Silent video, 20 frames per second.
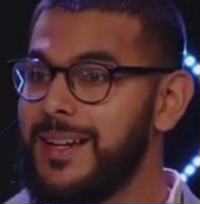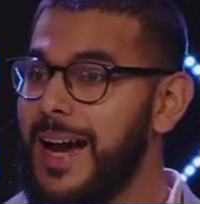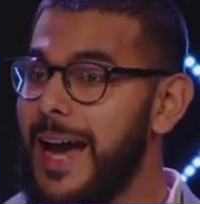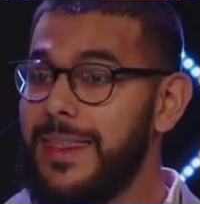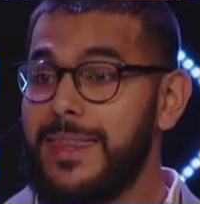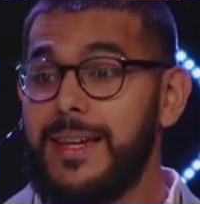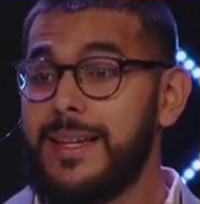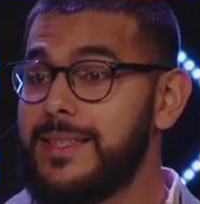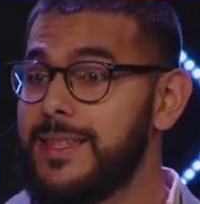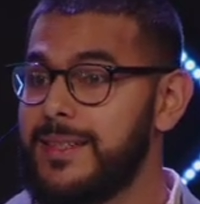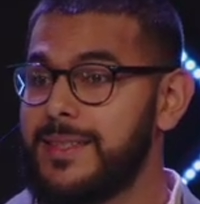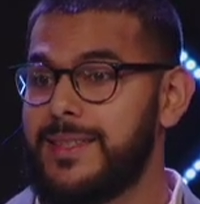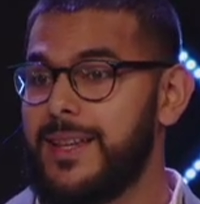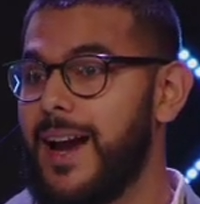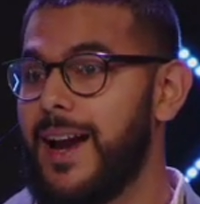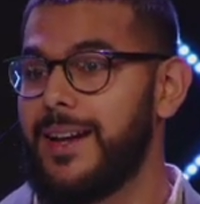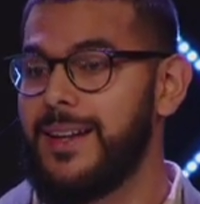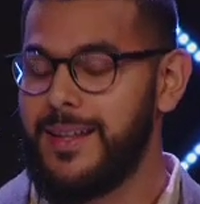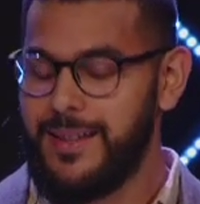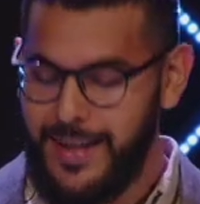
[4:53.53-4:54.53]
I think it's
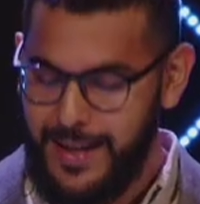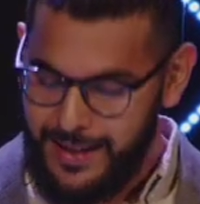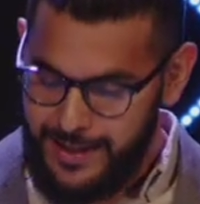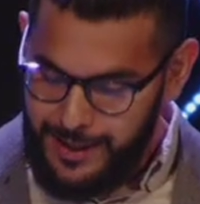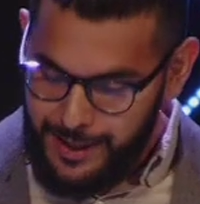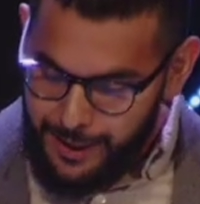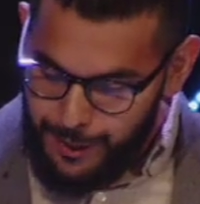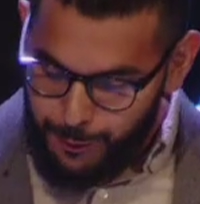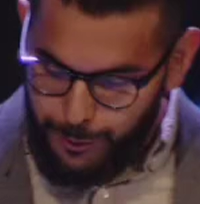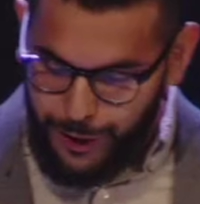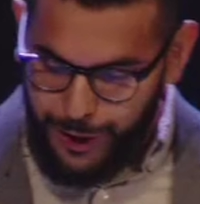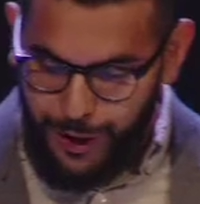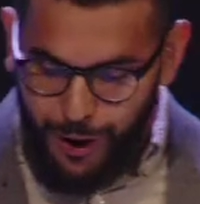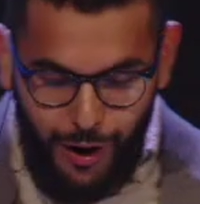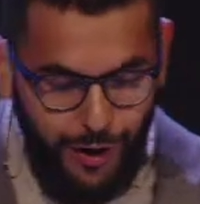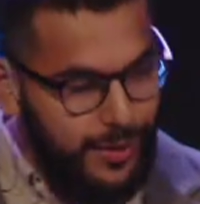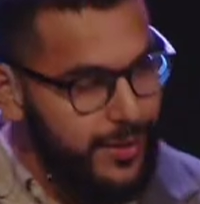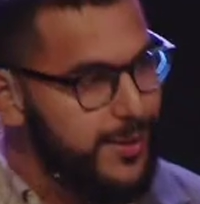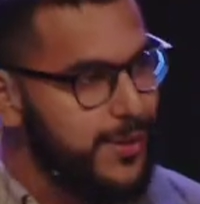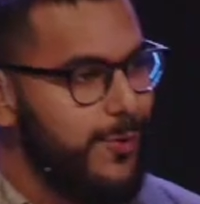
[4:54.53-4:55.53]
exciting that here,
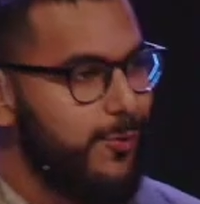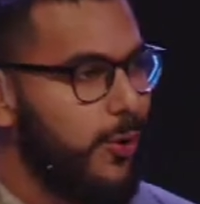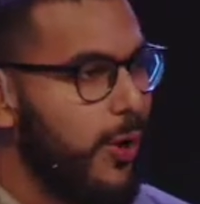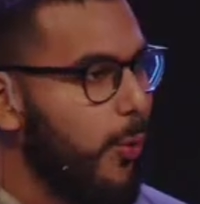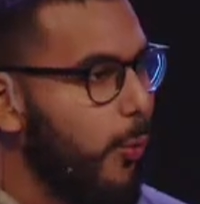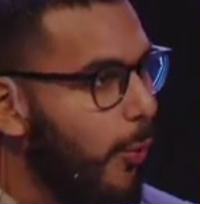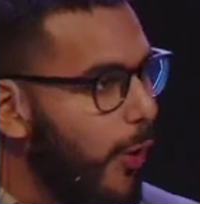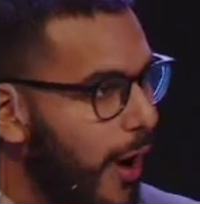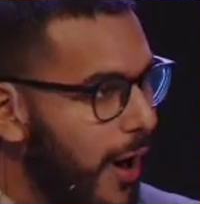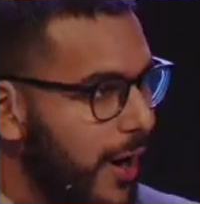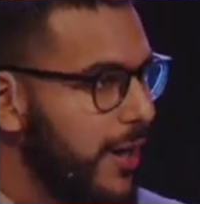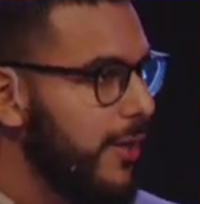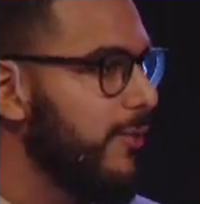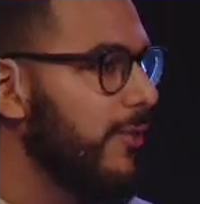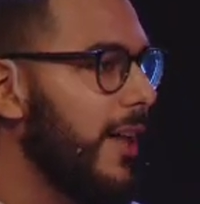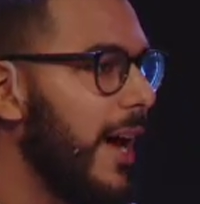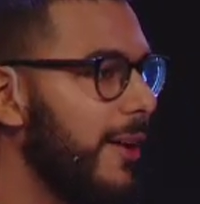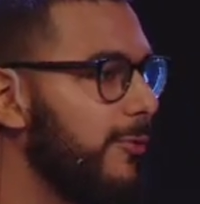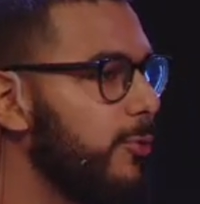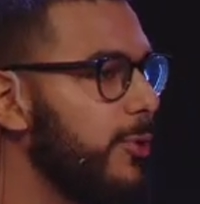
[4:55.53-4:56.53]
regardless of what walk of
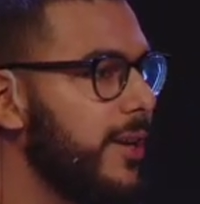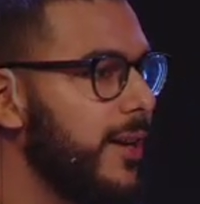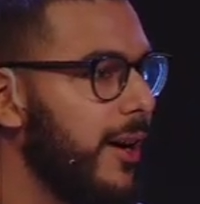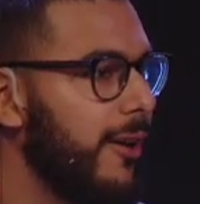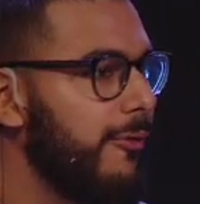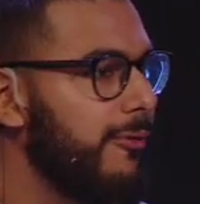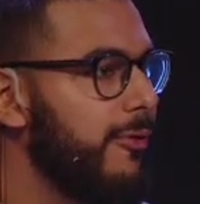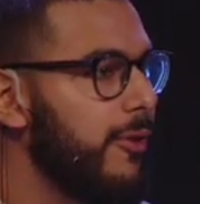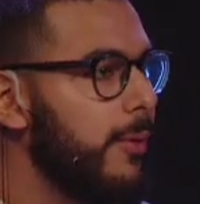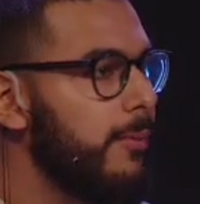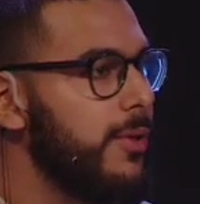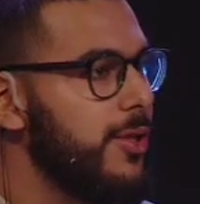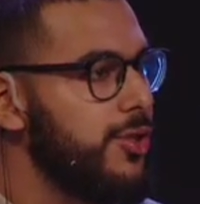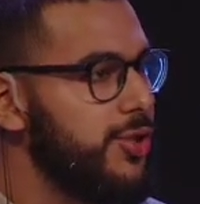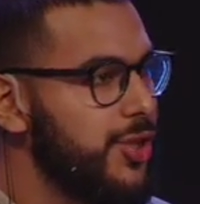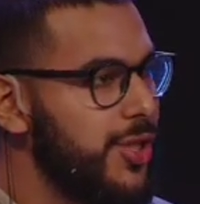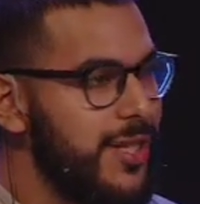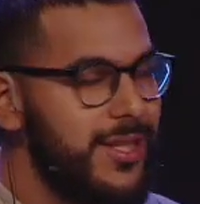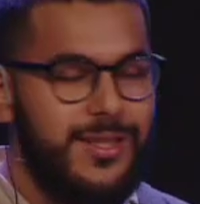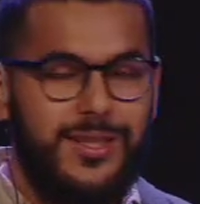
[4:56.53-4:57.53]
life we come from,
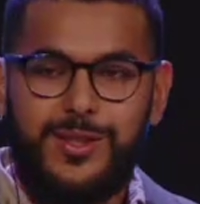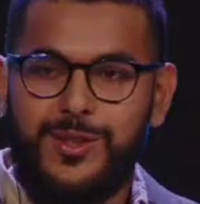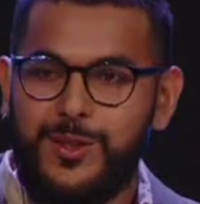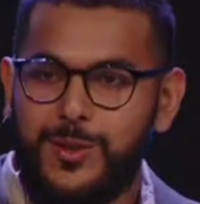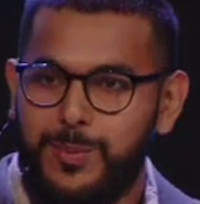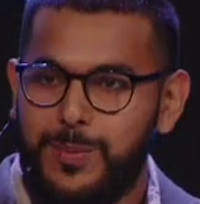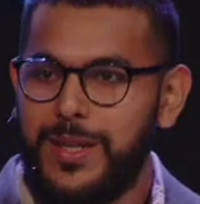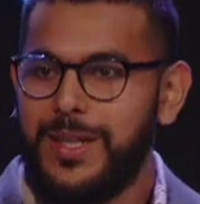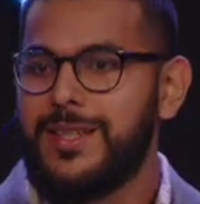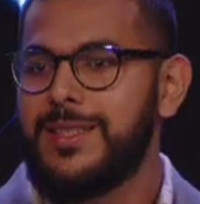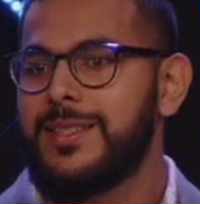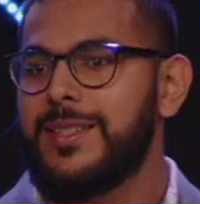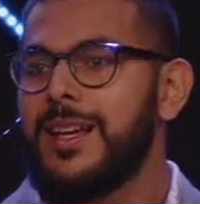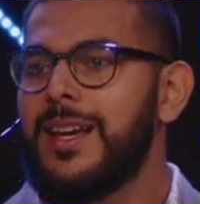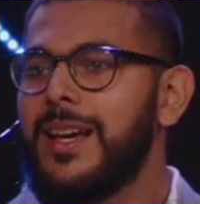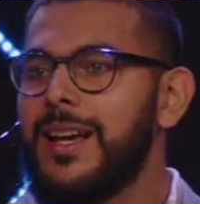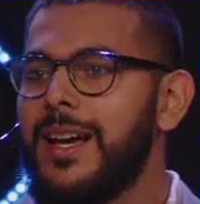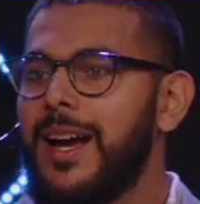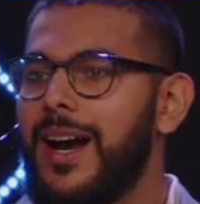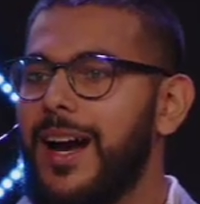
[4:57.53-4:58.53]
Jesus speaks
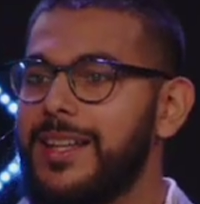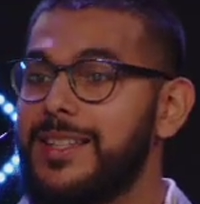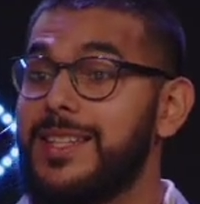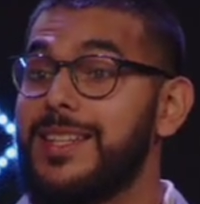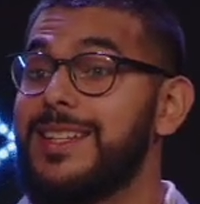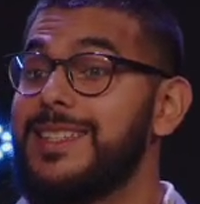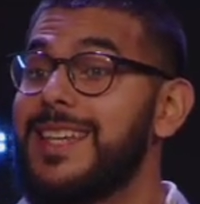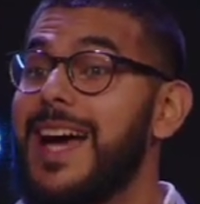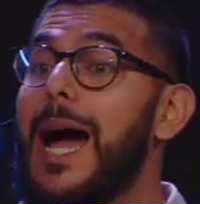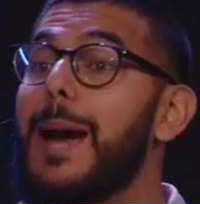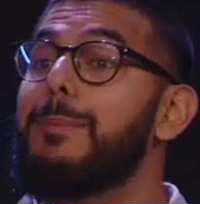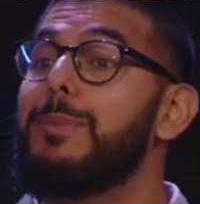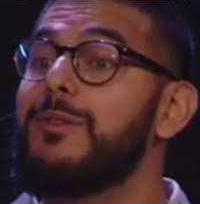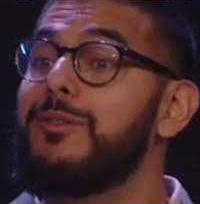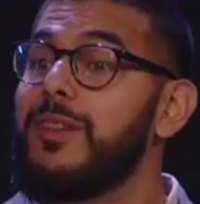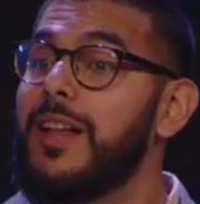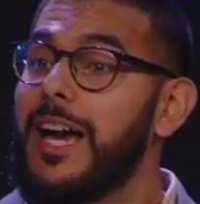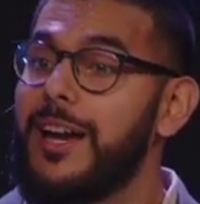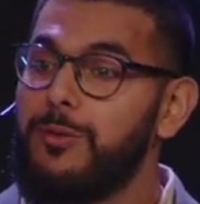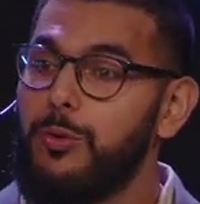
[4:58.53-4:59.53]
to the type
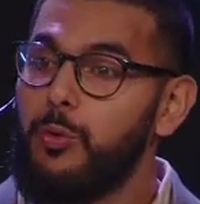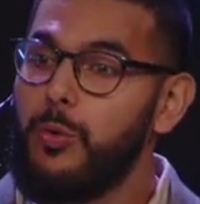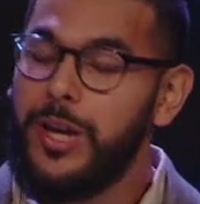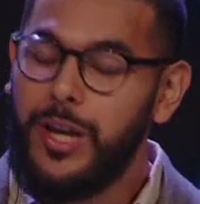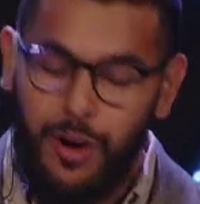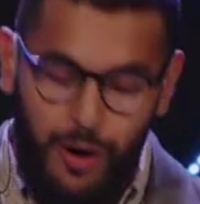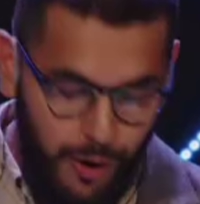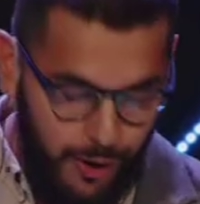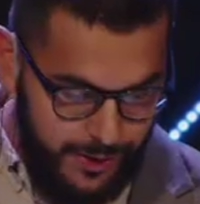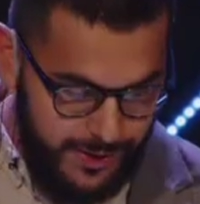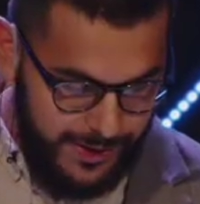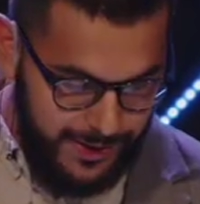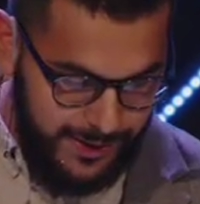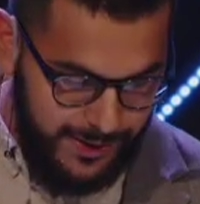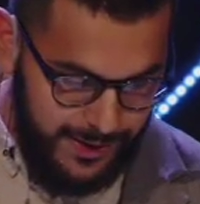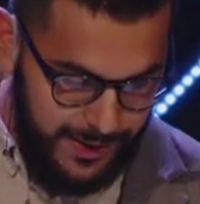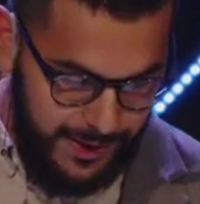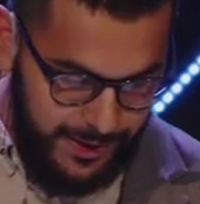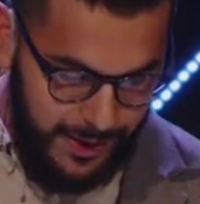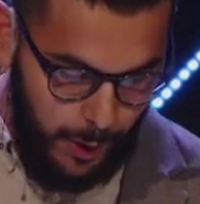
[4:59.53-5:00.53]
of life we are to
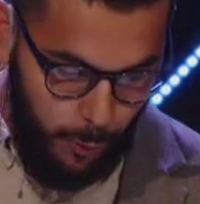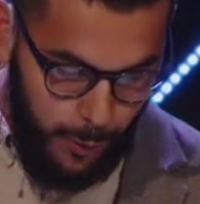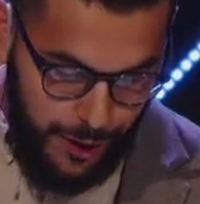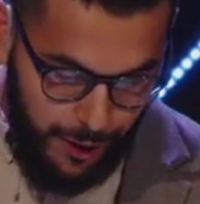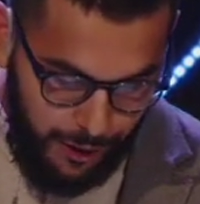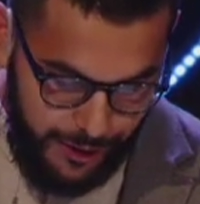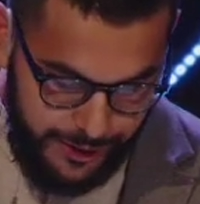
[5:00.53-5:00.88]
lead, that we